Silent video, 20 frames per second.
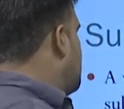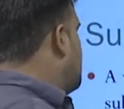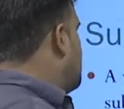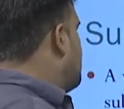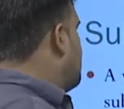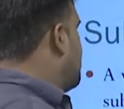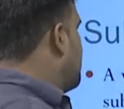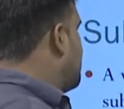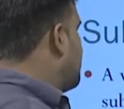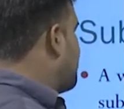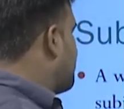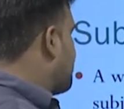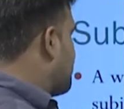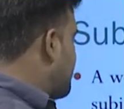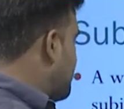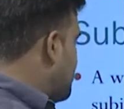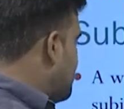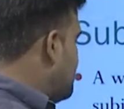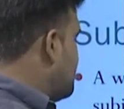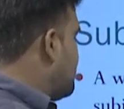But
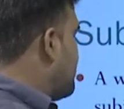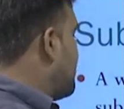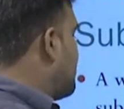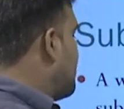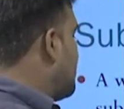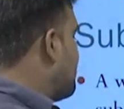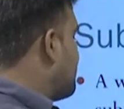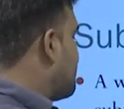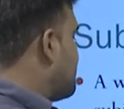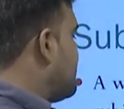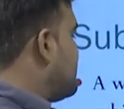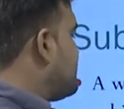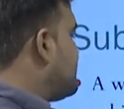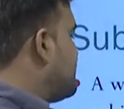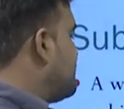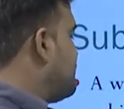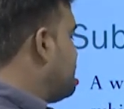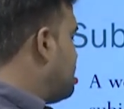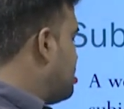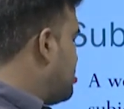still there are
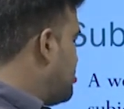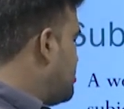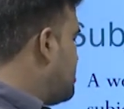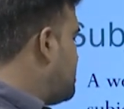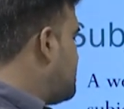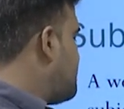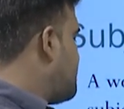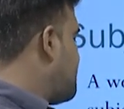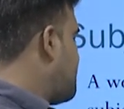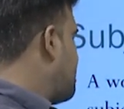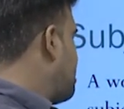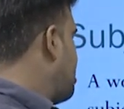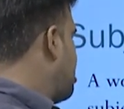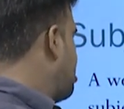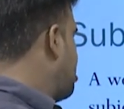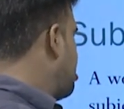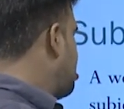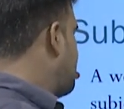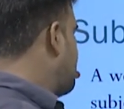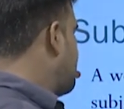certain words
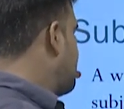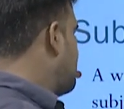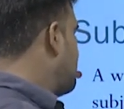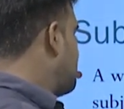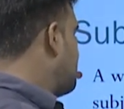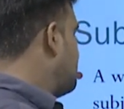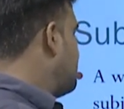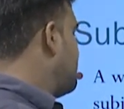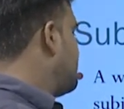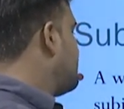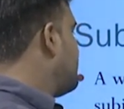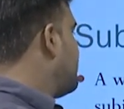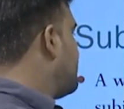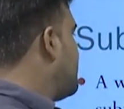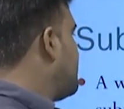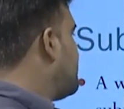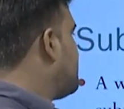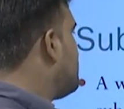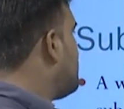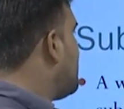which we
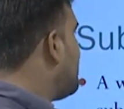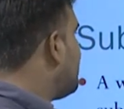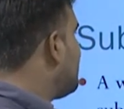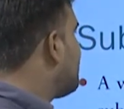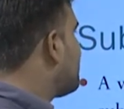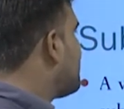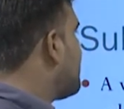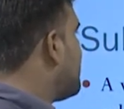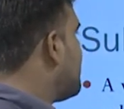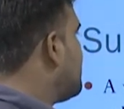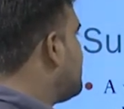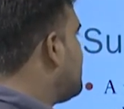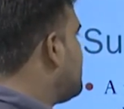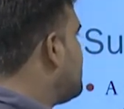need to understand.